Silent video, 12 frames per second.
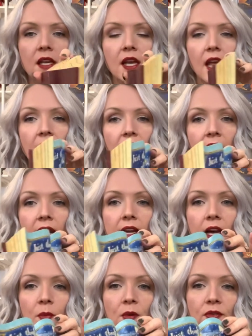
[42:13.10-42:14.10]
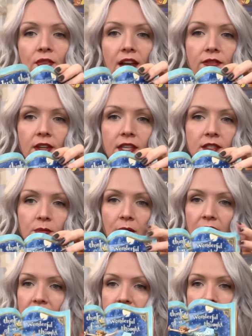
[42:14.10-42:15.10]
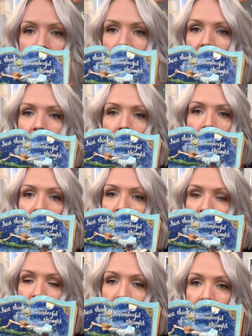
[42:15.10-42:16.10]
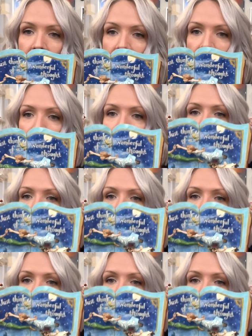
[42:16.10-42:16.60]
And I had a couple favorites, but this was absolutely...